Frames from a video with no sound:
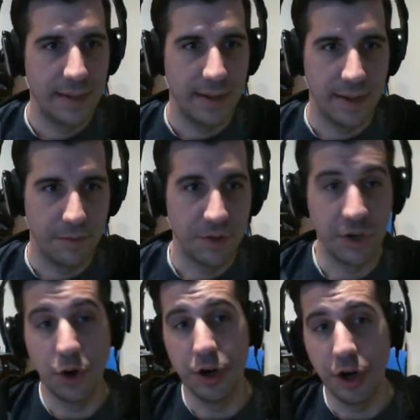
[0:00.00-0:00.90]
for the
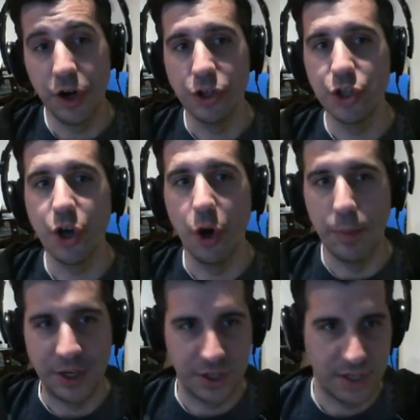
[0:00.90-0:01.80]
current
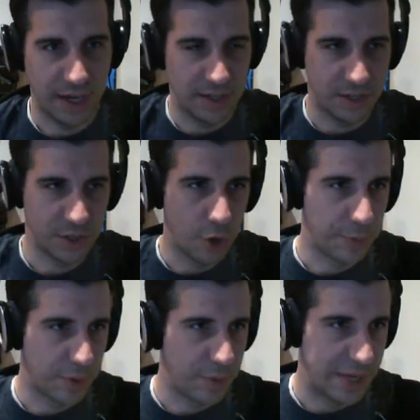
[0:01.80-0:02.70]
scope, I should say, the scope
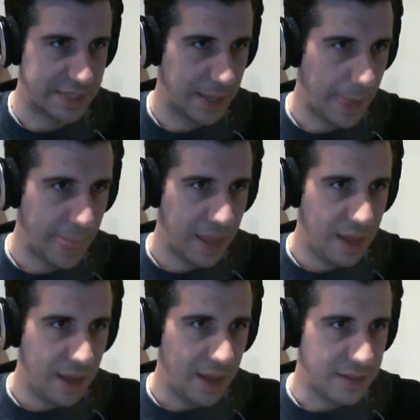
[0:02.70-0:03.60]
request.
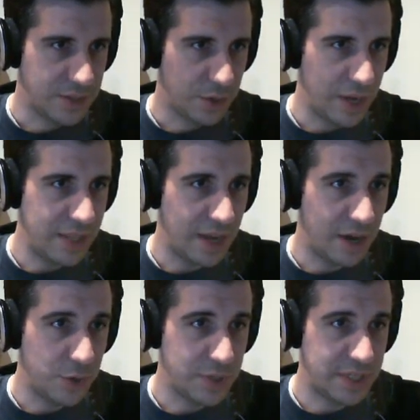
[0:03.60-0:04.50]
And so in there
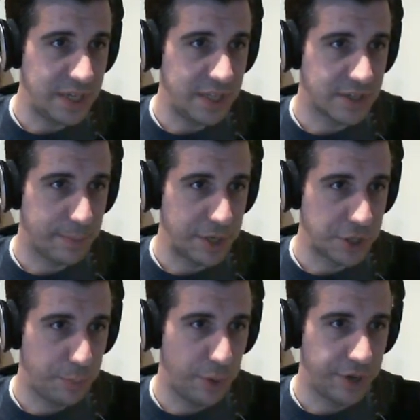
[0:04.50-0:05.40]
you see there's a bunch
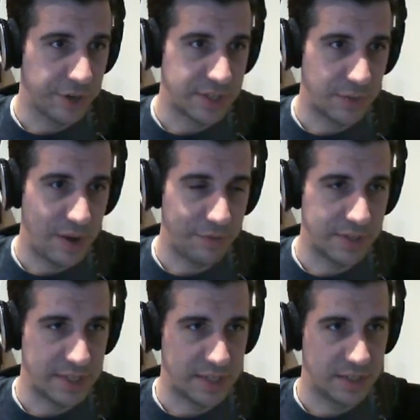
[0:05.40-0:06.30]
of pointers and
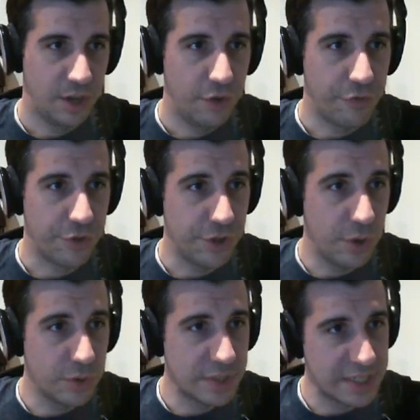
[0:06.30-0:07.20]
references. For
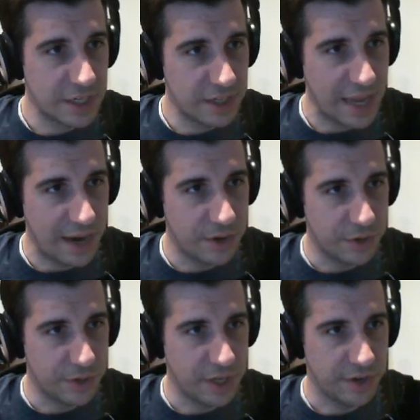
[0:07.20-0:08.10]
those, this little
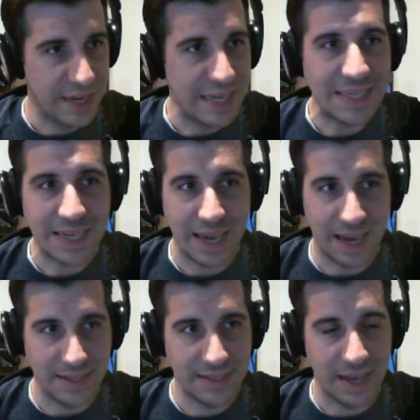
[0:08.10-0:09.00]
arrow here
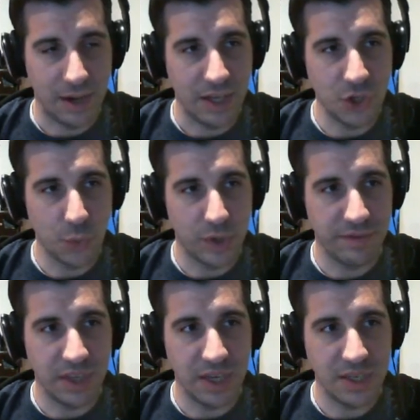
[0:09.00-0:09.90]
indicates that each one
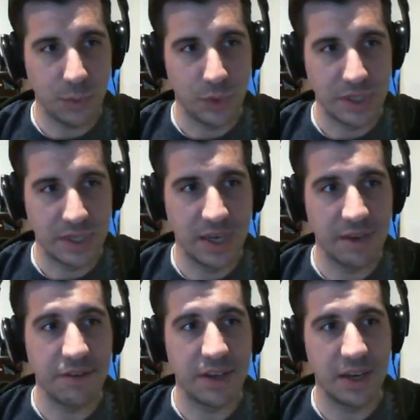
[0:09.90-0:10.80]
of these was
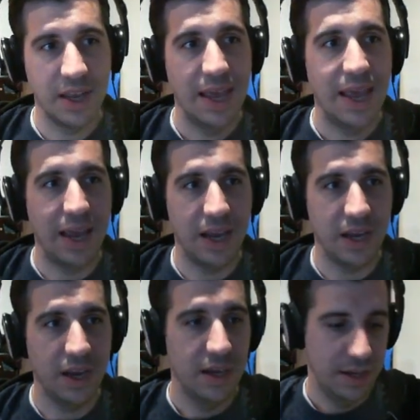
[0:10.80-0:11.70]
given a